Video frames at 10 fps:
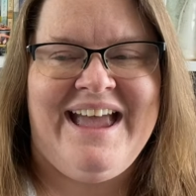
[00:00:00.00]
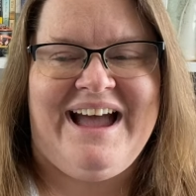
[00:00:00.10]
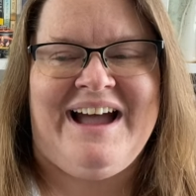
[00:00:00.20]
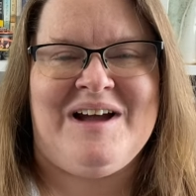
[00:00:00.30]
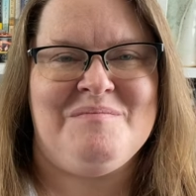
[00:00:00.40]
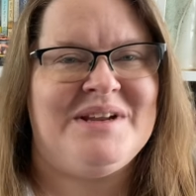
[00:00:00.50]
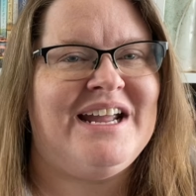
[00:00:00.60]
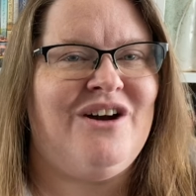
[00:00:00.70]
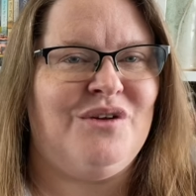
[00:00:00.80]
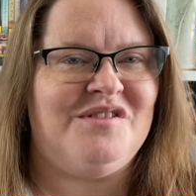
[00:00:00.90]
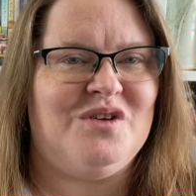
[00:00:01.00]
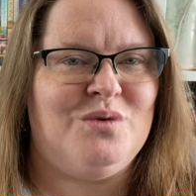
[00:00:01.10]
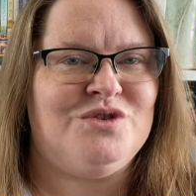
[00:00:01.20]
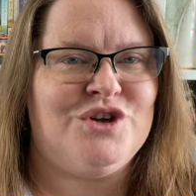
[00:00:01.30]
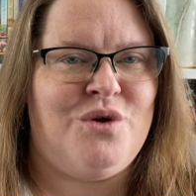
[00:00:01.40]
um, but I also
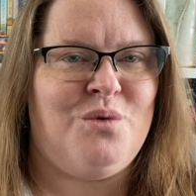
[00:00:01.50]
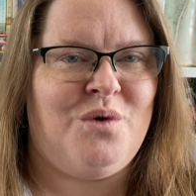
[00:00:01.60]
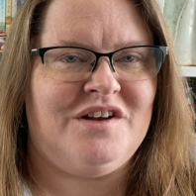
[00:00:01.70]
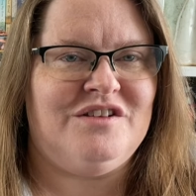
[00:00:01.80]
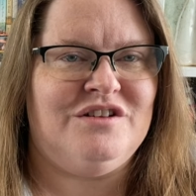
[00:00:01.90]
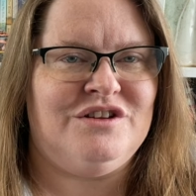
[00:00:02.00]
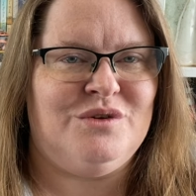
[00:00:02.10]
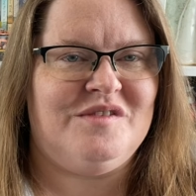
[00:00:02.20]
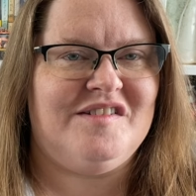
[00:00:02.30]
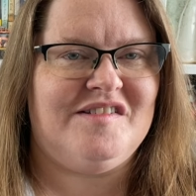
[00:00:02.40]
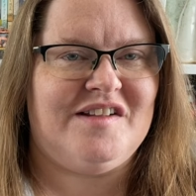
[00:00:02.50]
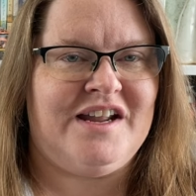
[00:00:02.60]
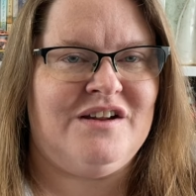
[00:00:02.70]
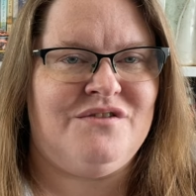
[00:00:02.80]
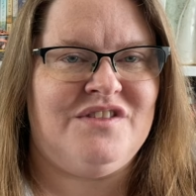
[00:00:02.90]
don't want to lose
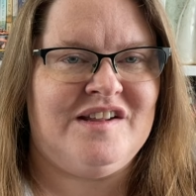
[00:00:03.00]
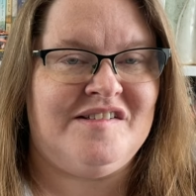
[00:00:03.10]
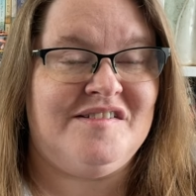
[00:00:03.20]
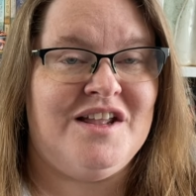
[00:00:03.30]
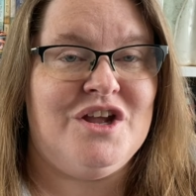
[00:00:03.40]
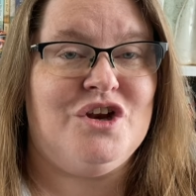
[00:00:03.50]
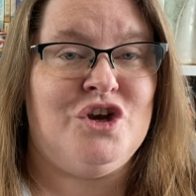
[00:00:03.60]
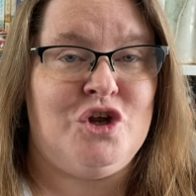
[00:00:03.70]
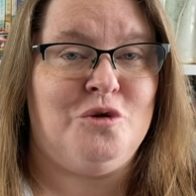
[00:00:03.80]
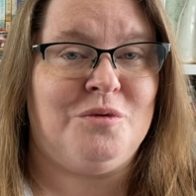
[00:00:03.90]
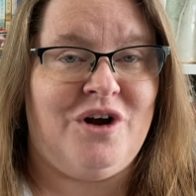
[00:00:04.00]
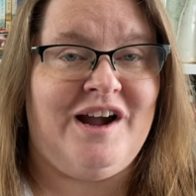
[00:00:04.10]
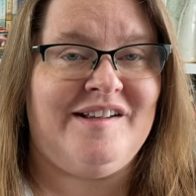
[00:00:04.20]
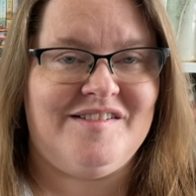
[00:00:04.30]
sight of this new prize,